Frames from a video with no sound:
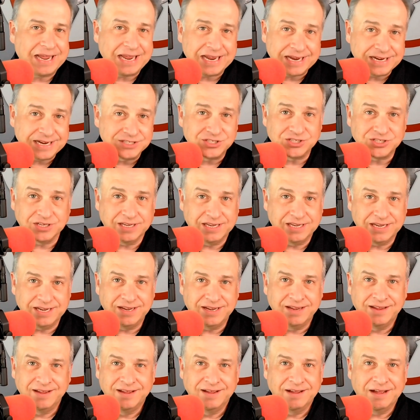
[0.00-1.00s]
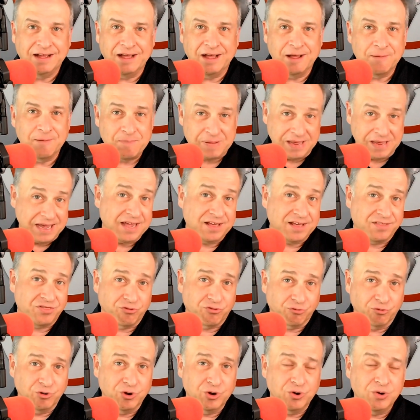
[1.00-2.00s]
easily pick
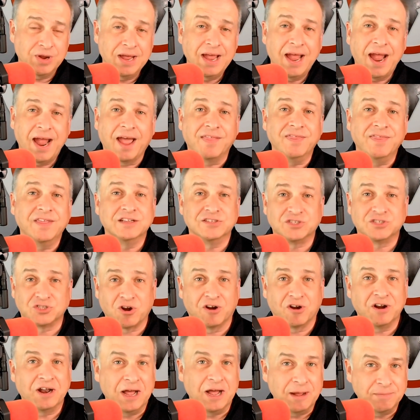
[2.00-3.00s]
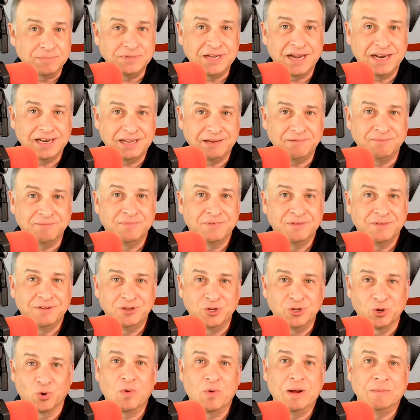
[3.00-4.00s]
through and then start updating
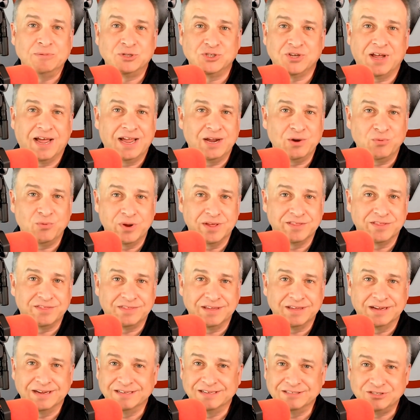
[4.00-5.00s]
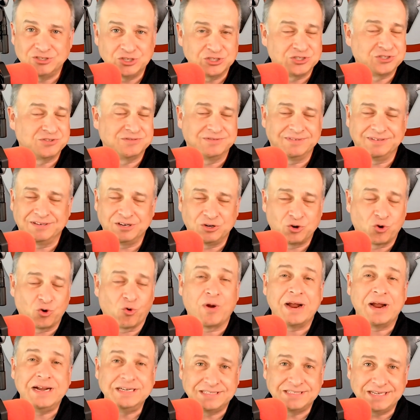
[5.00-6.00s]
your website with just
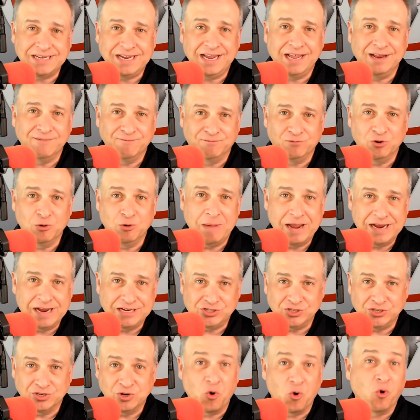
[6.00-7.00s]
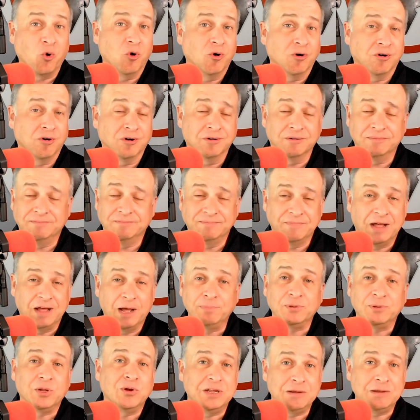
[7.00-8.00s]
crazy information, or
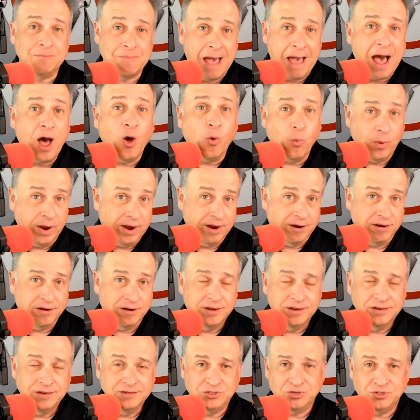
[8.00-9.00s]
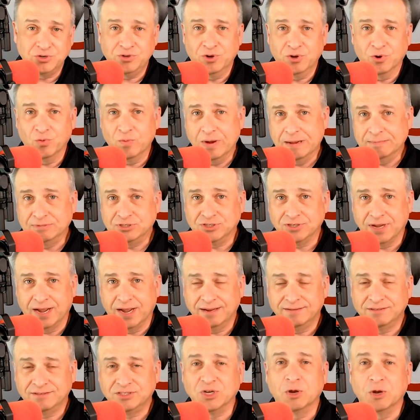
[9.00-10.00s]
uploading malware to your website.
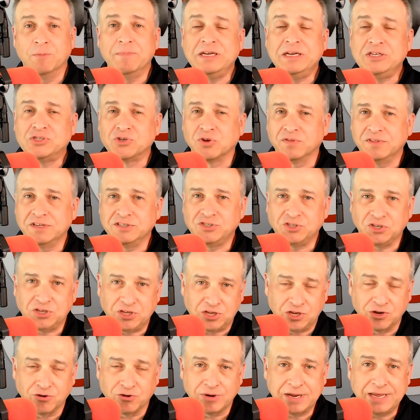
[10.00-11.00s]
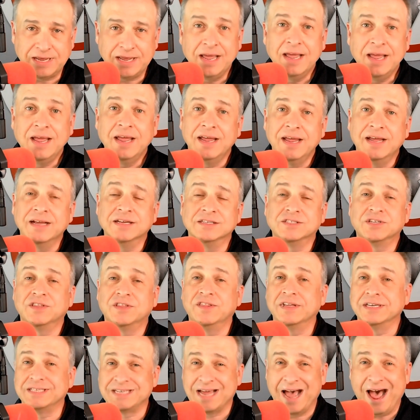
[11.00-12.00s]
So be sure that security is
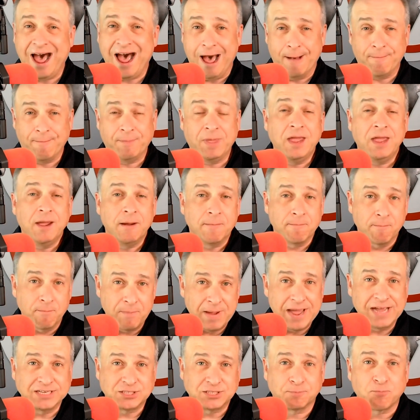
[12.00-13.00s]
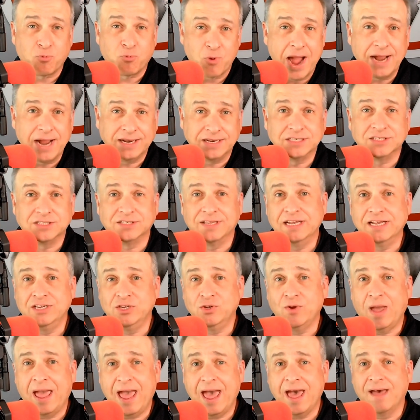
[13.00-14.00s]
the top best practice that
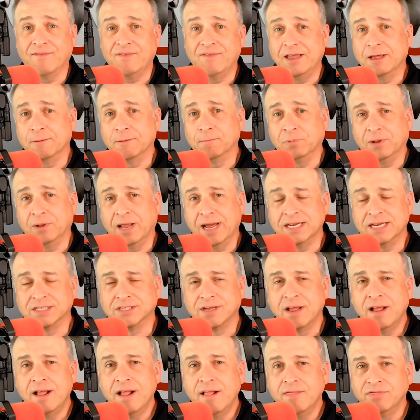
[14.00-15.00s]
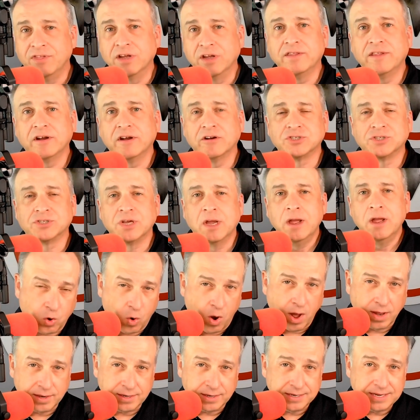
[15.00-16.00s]
you have in place. Then there's
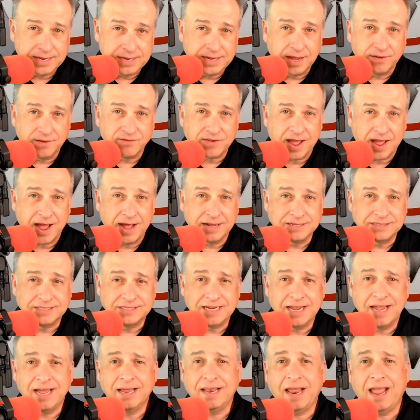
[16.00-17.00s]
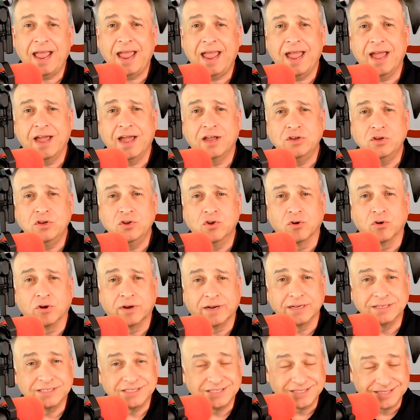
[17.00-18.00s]
quality of content and your
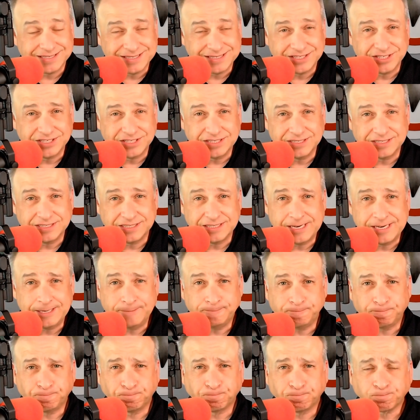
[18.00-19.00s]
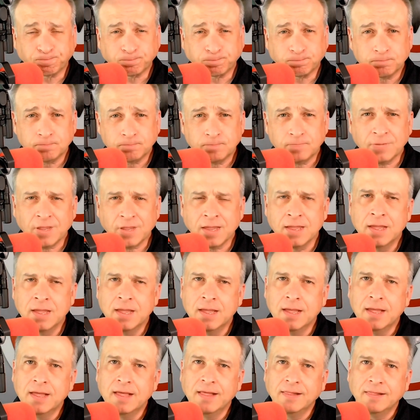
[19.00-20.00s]
consistency.
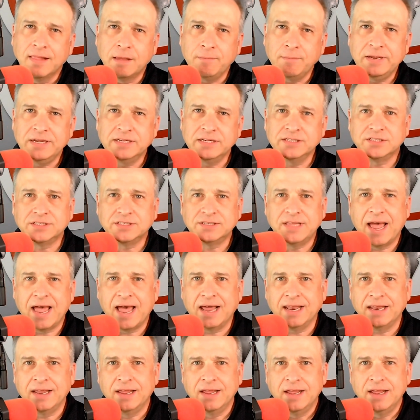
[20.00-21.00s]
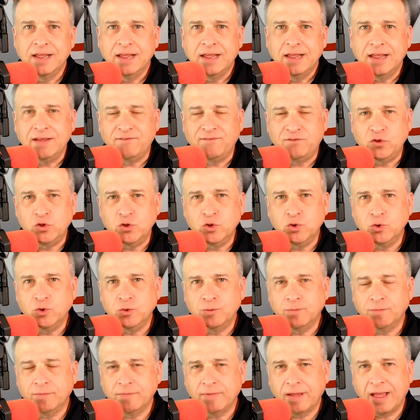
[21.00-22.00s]
That means that if
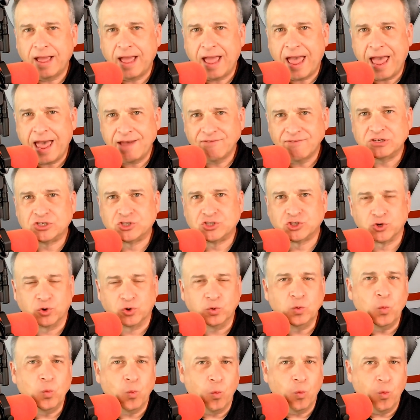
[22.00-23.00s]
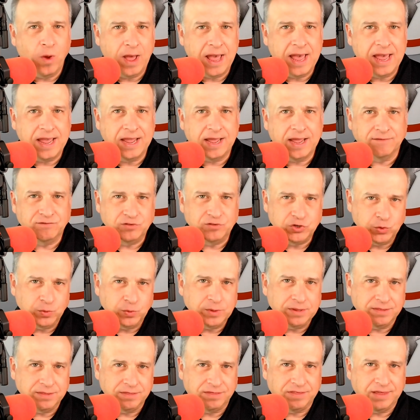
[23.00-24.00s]
you have a certain way of
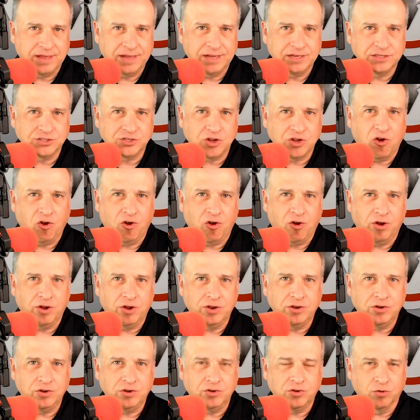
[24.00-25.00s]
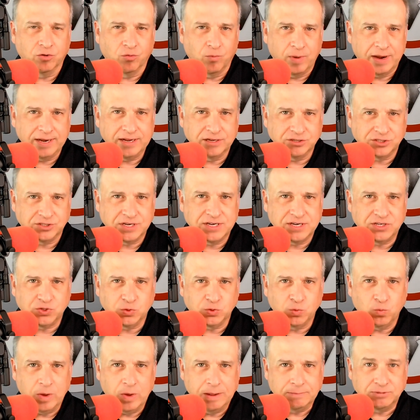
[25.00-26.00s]
doing things on your radio
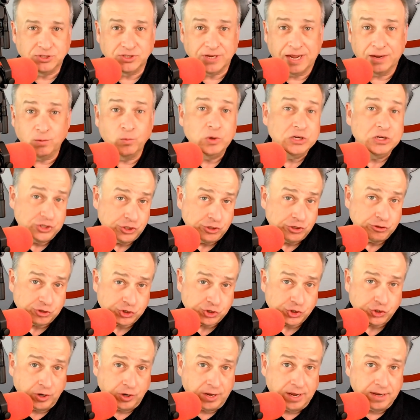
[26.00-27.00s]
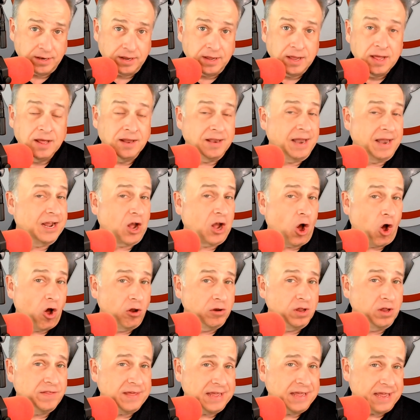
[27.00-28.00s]
station website, which you should, like
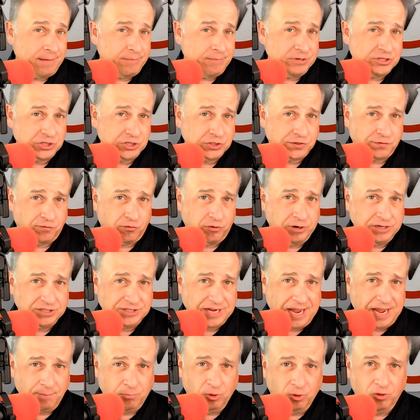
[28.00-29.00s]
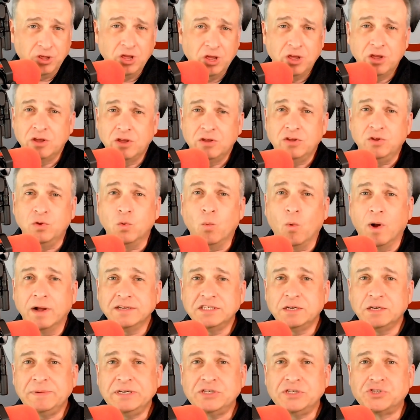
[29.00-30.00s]
all of the images, for example, you want
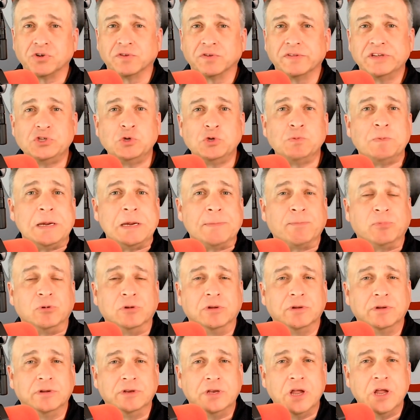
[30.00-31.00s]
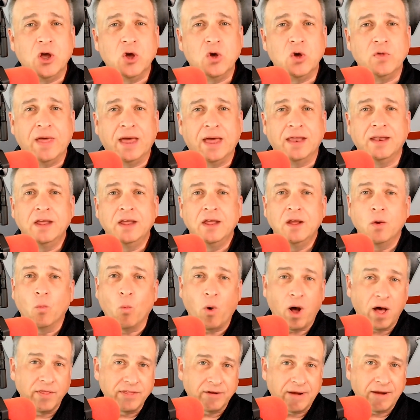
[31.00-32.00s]
to be sure that your people know that
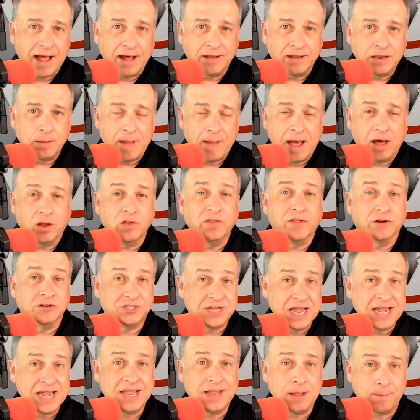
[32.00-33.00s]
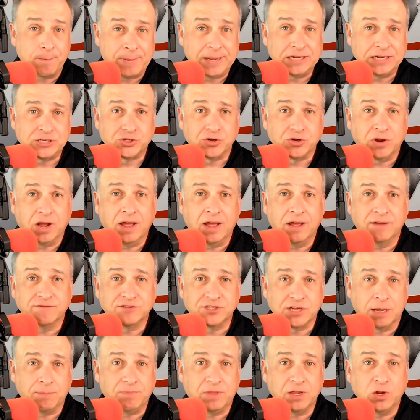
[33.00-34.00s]
while they're out and about, they're taking a picture of
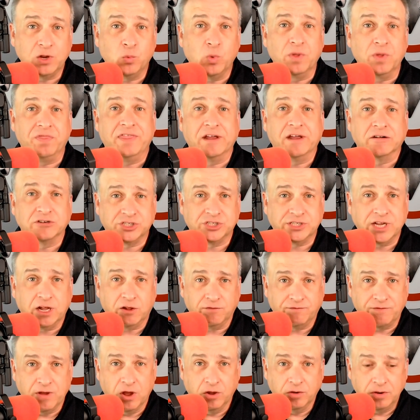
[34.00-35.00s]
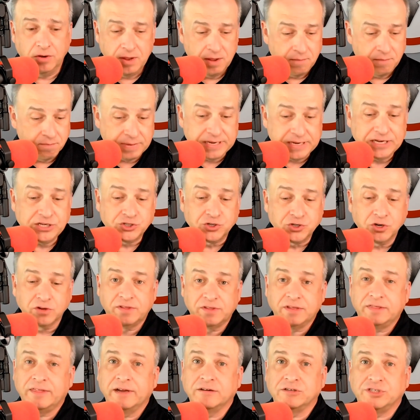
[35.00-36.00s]
something with their cell phone. Be sure
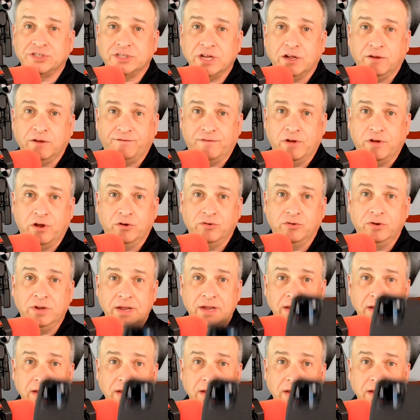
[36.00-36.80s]
that their cell phone